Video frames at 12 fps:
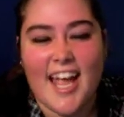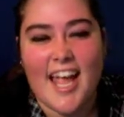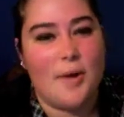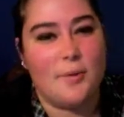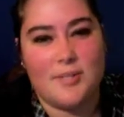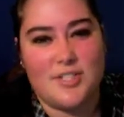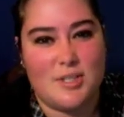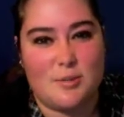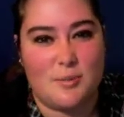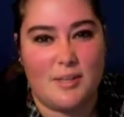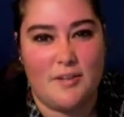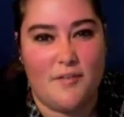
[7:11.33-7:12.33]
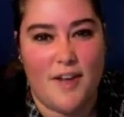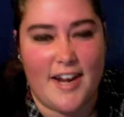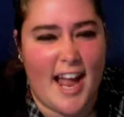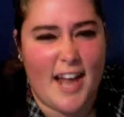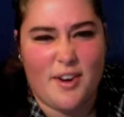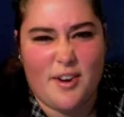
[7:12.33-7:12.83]
It was just really funny.
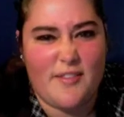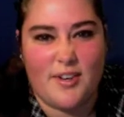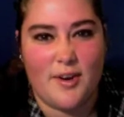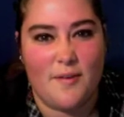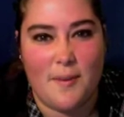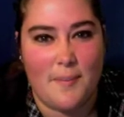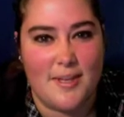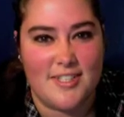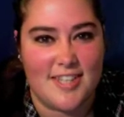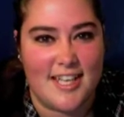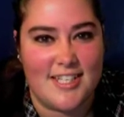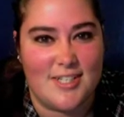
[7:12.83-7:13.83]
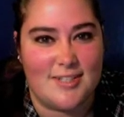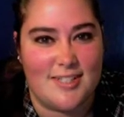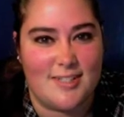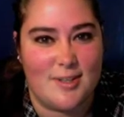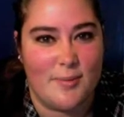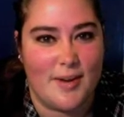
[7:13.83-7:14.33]
I don't even know if I mentioned that to your
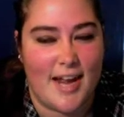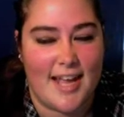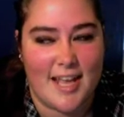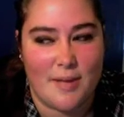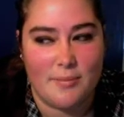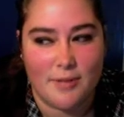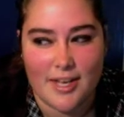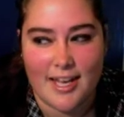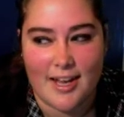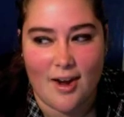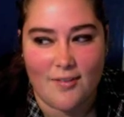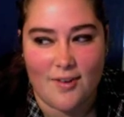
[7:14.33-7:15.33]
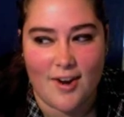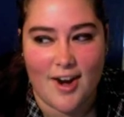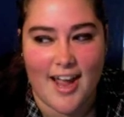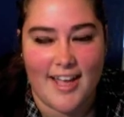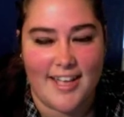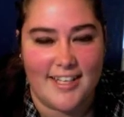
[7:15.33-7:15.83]
sister, but I kept looking over
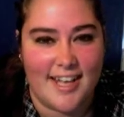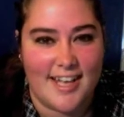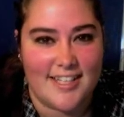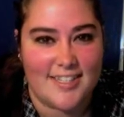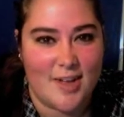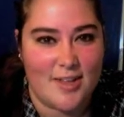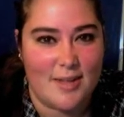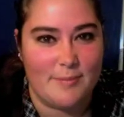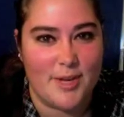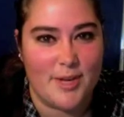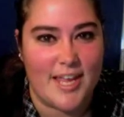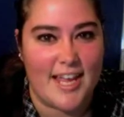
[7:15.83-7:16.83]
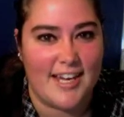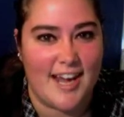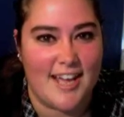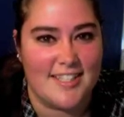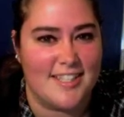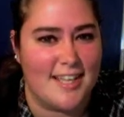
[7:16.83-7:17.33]
and I saw them looking at
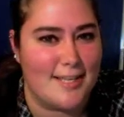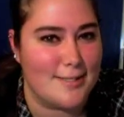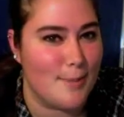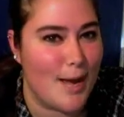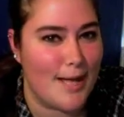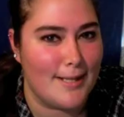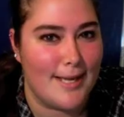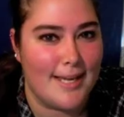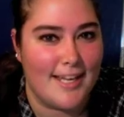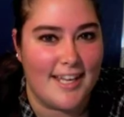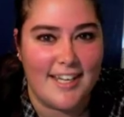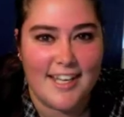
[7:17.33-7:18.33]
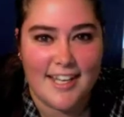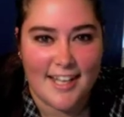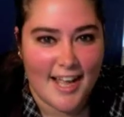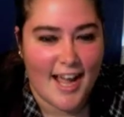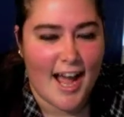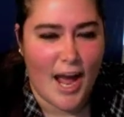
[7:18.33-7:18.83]
us and like smiling, and
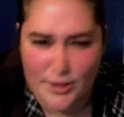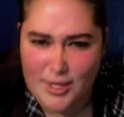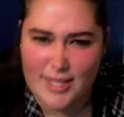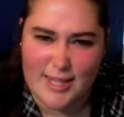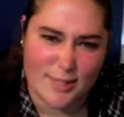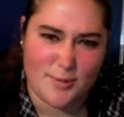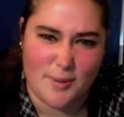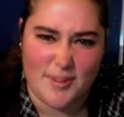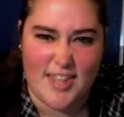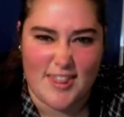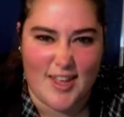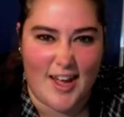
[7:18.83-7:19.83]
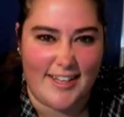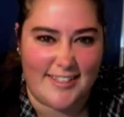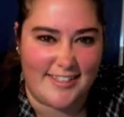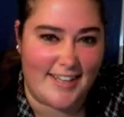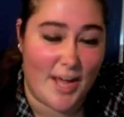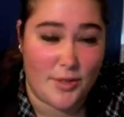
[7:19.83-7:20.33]
I think that's what they thought,
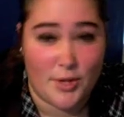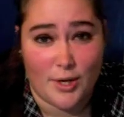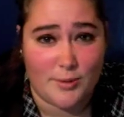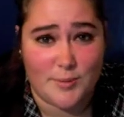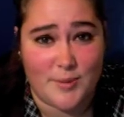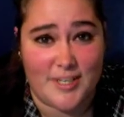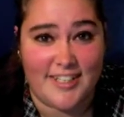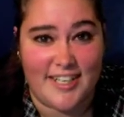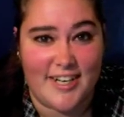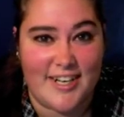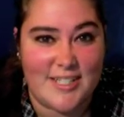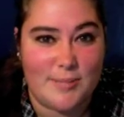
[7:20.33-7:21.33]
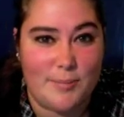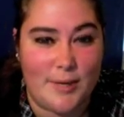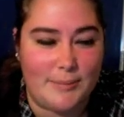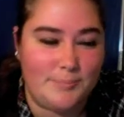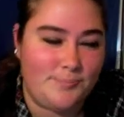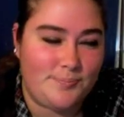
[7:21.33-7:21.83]
and I thought it was pretty hilarious. But